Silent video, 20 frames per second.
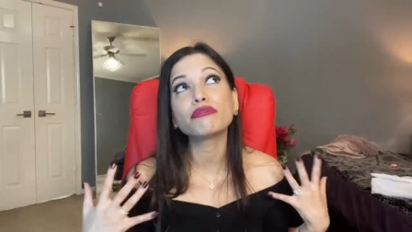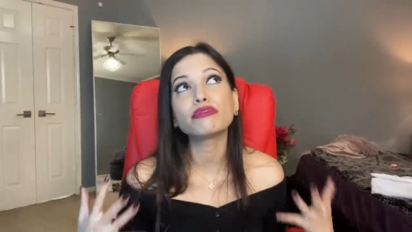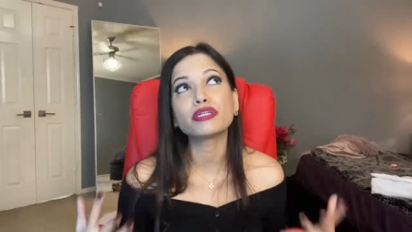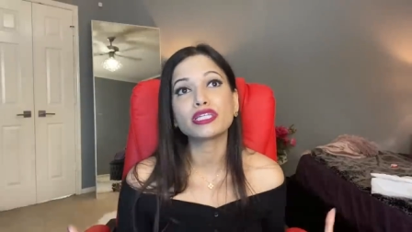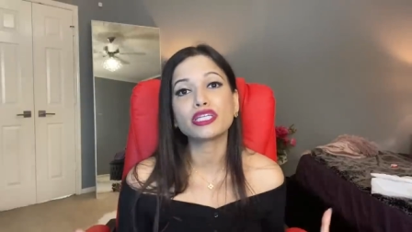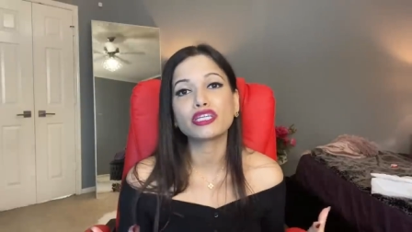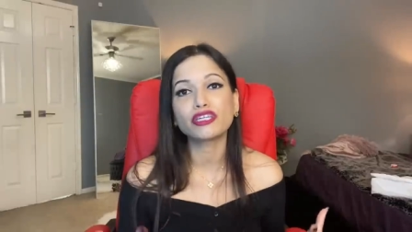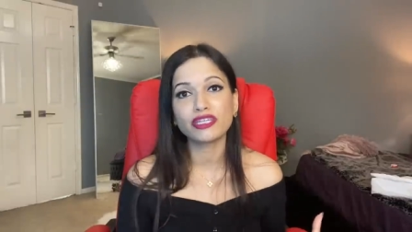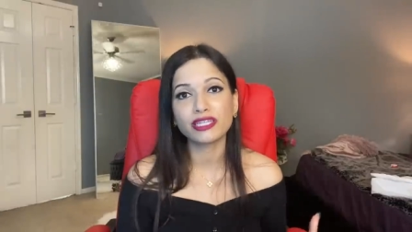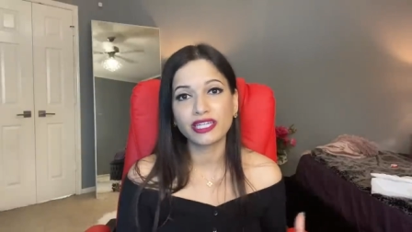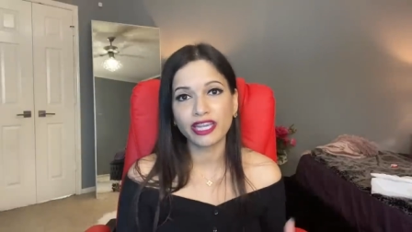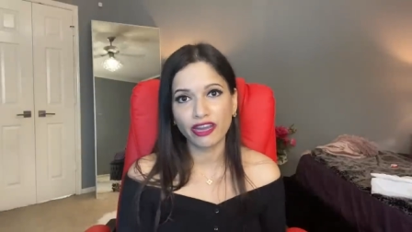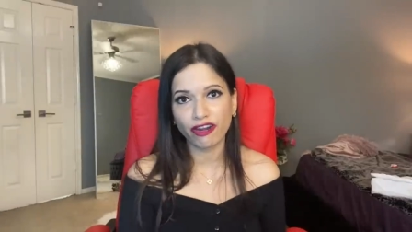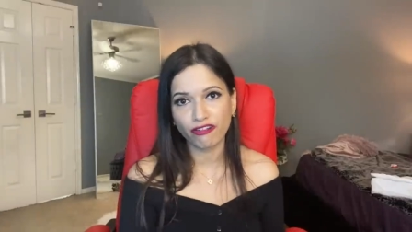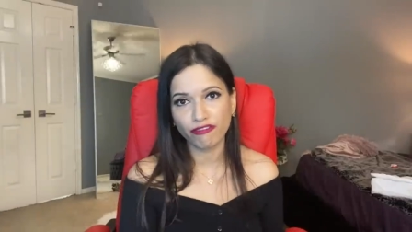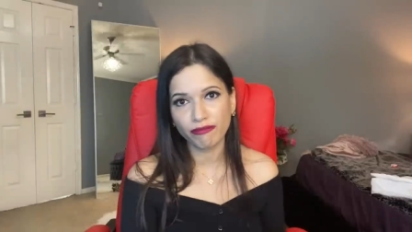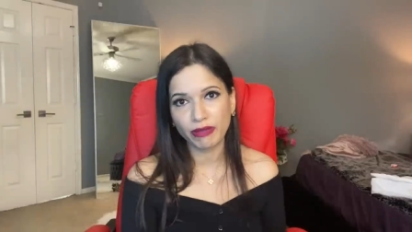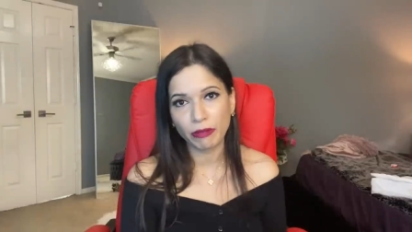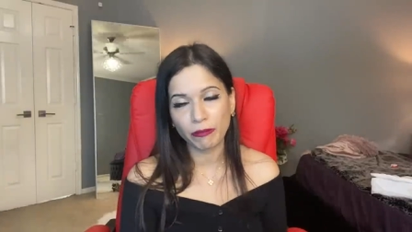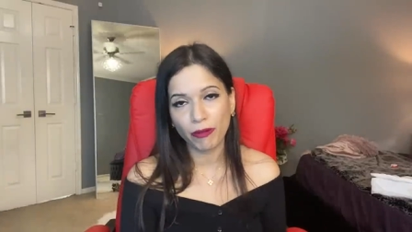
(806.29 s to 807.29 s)
really good care
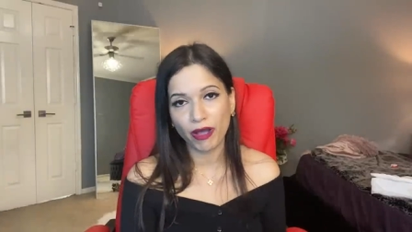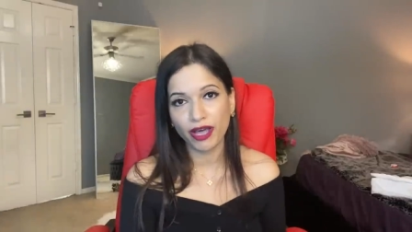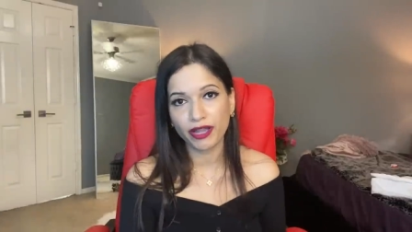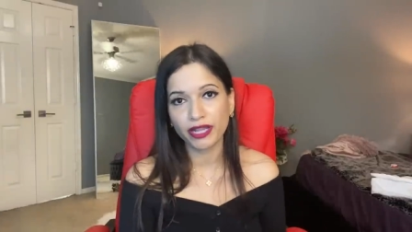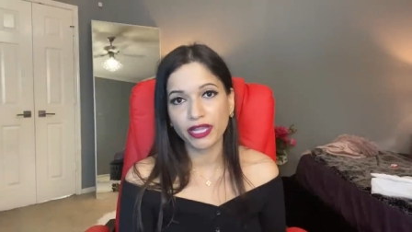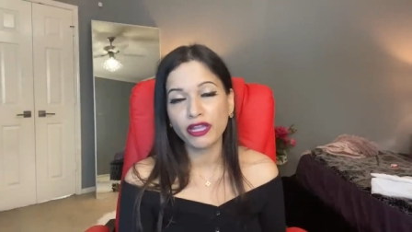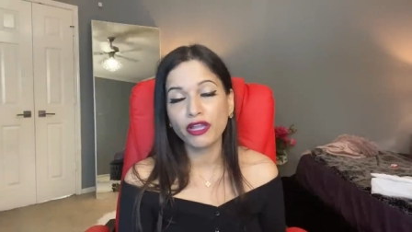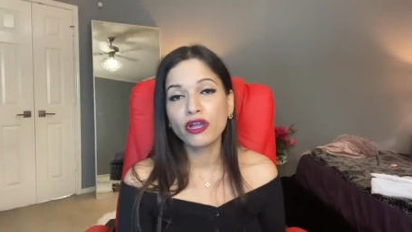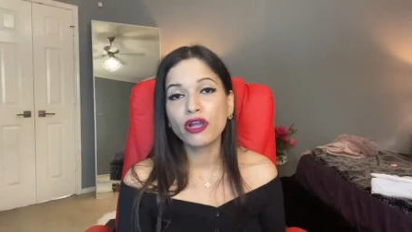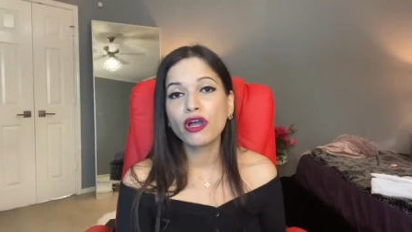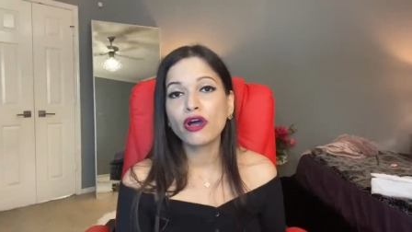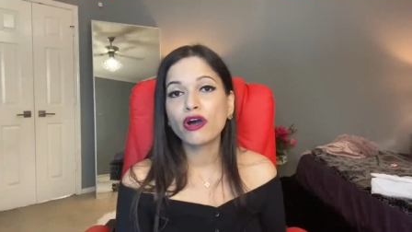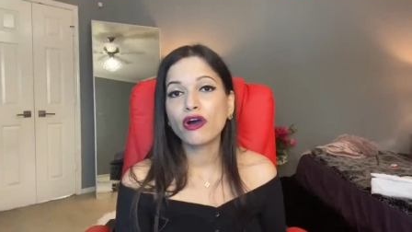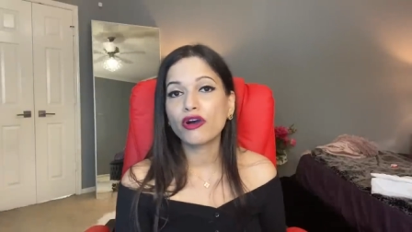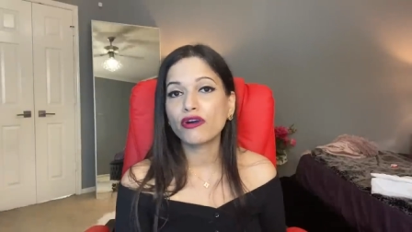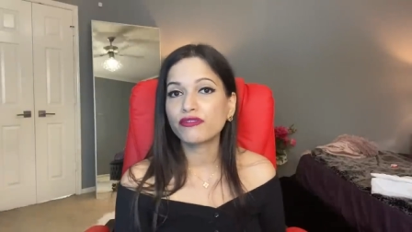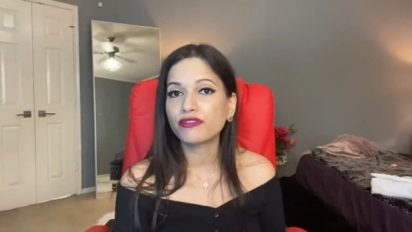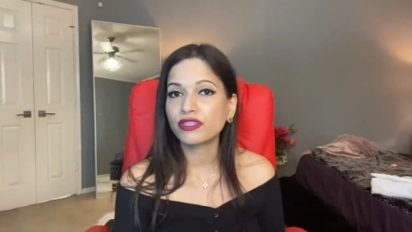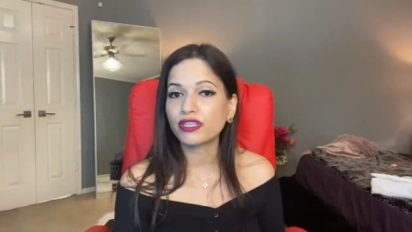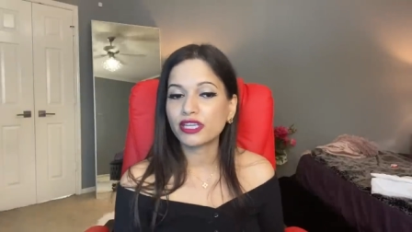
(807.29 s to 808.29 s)
of my body
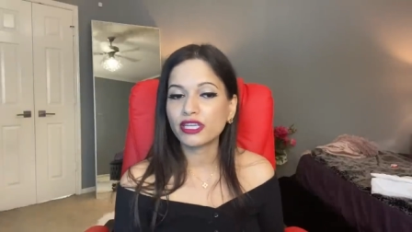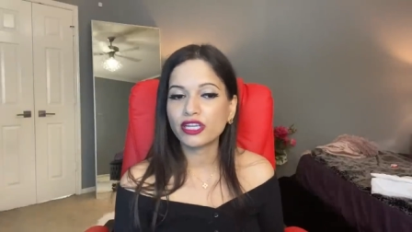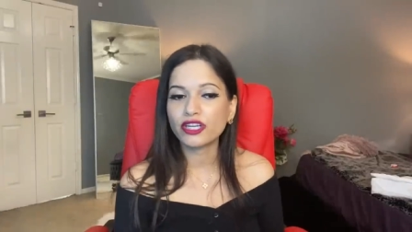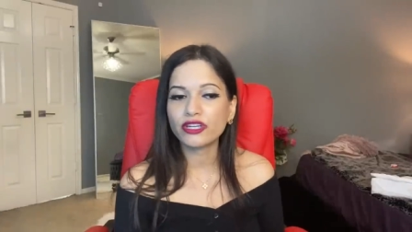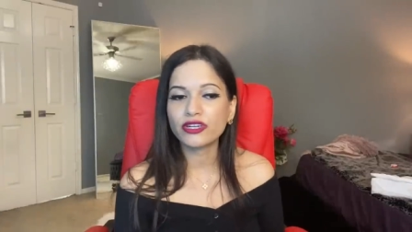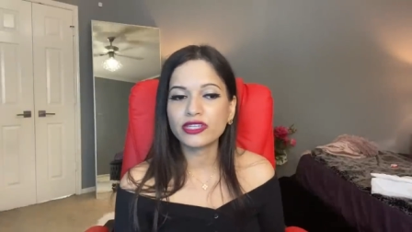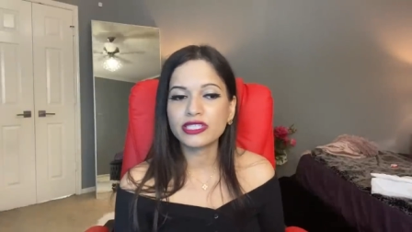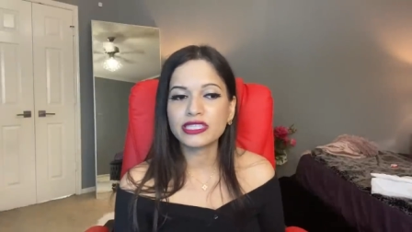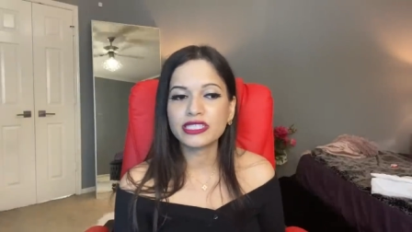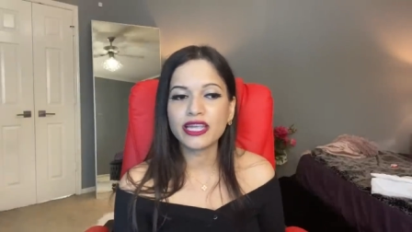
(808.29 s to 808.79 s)
over the years,